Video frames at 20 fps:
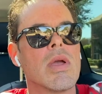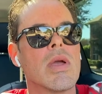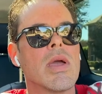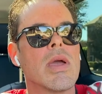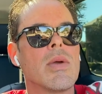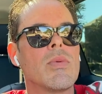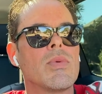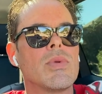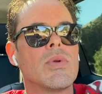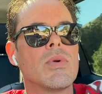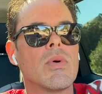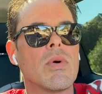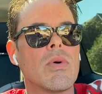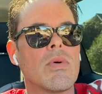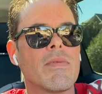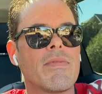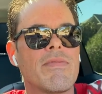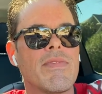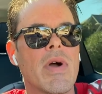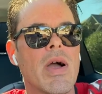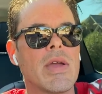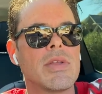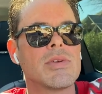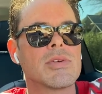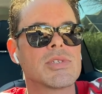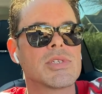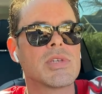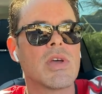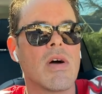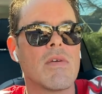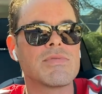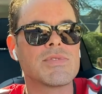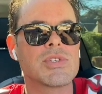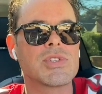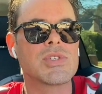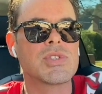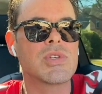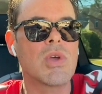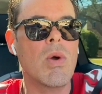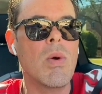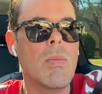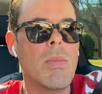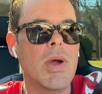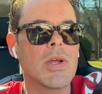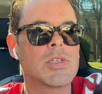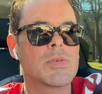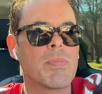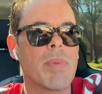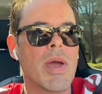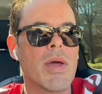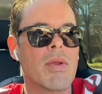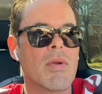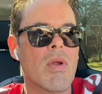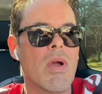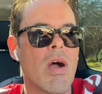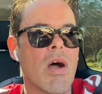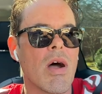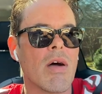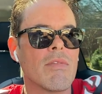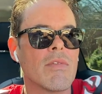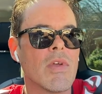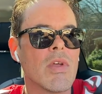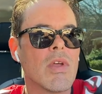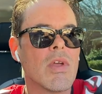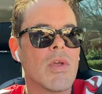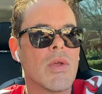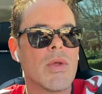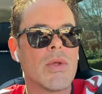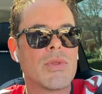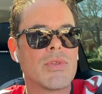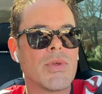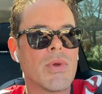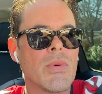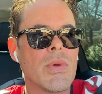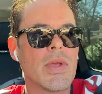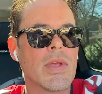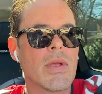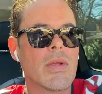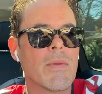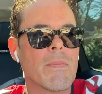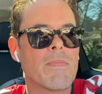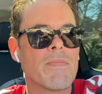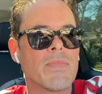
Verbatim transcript: It, you'll find yourself so much better off doing